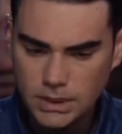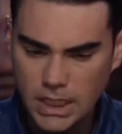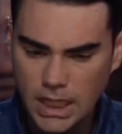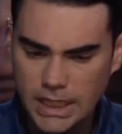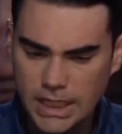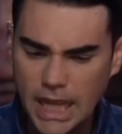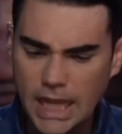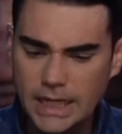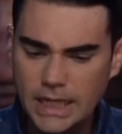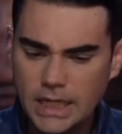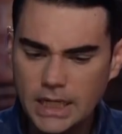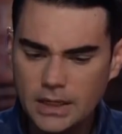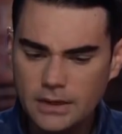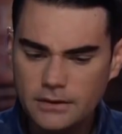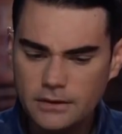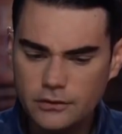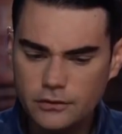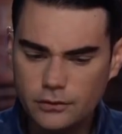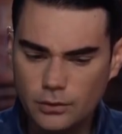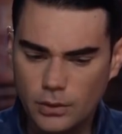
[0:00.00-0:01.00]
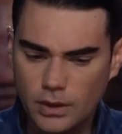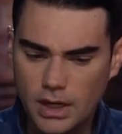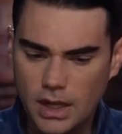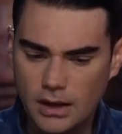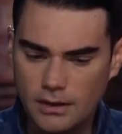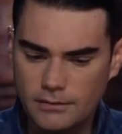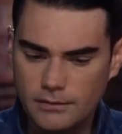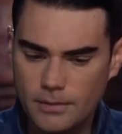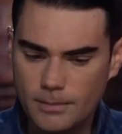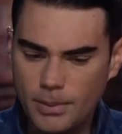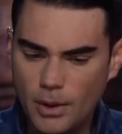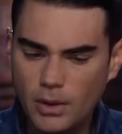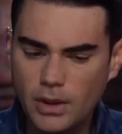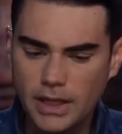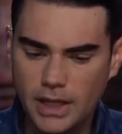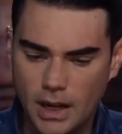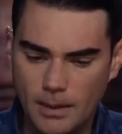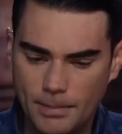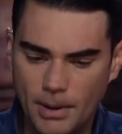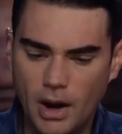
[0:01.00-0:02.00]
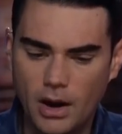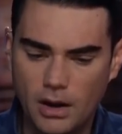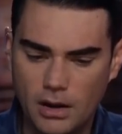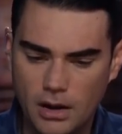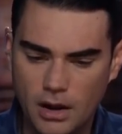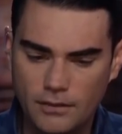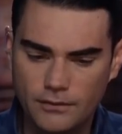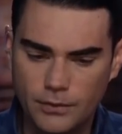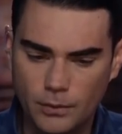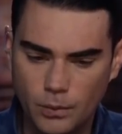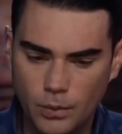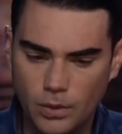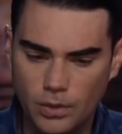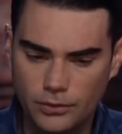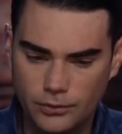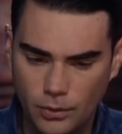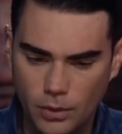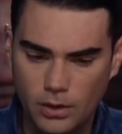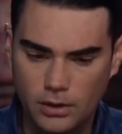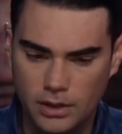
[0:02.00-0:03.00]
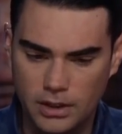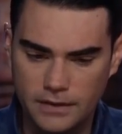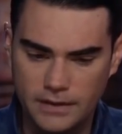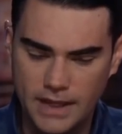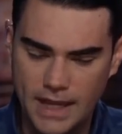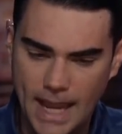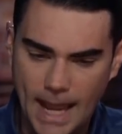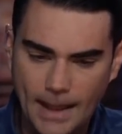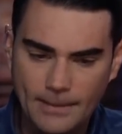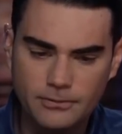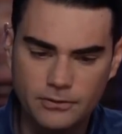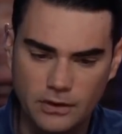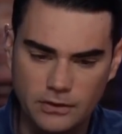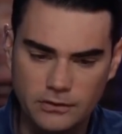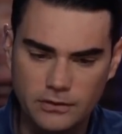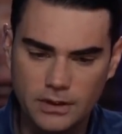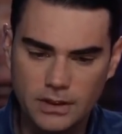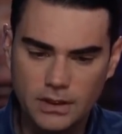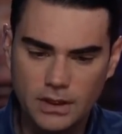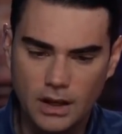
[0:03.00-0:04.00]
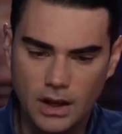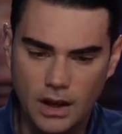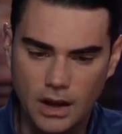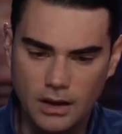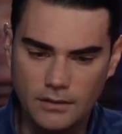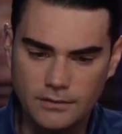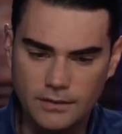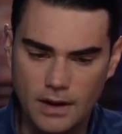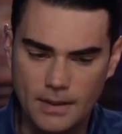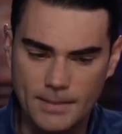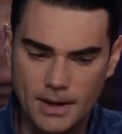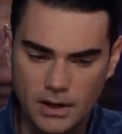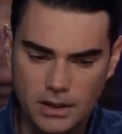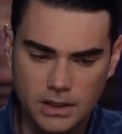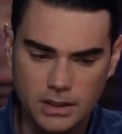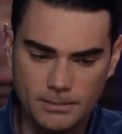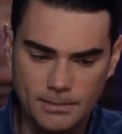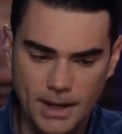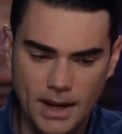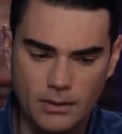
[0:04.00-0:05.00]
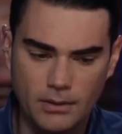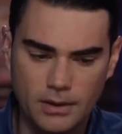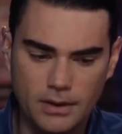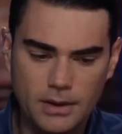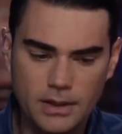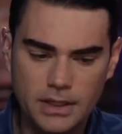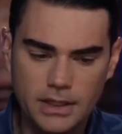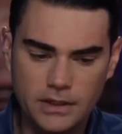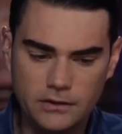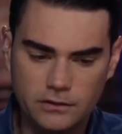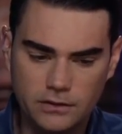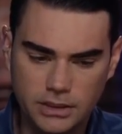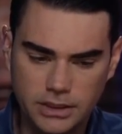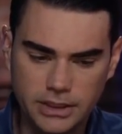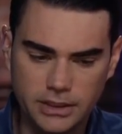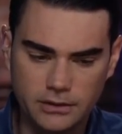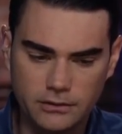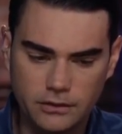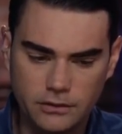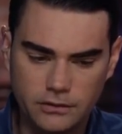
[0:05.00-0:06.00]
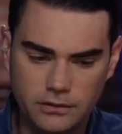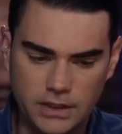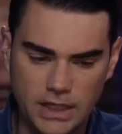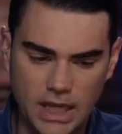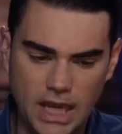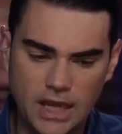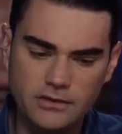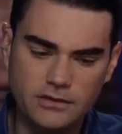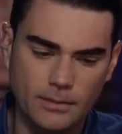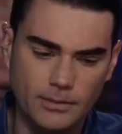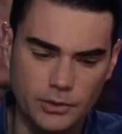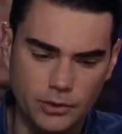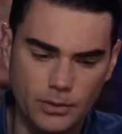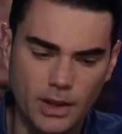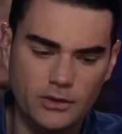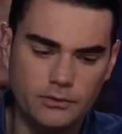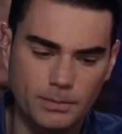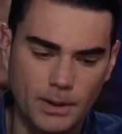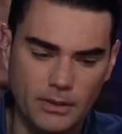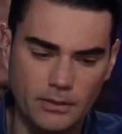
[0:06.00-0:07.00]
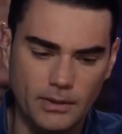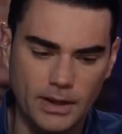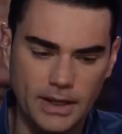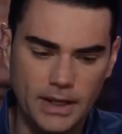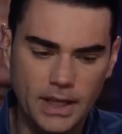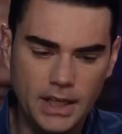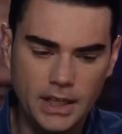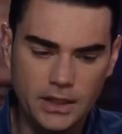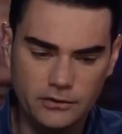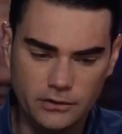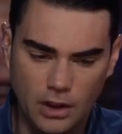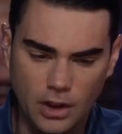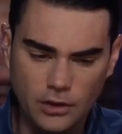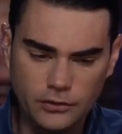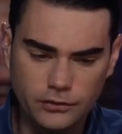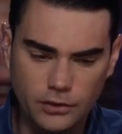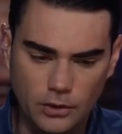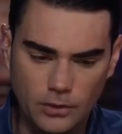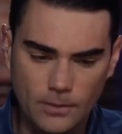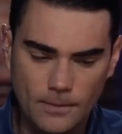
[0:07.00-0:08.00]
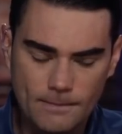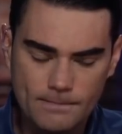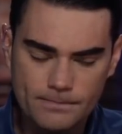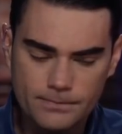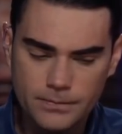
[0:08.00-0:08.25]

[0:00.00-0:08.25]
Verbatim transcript: Again, the sort of pulling apart of the world order in the absence of American power is clear to see. AWS, by the way, is also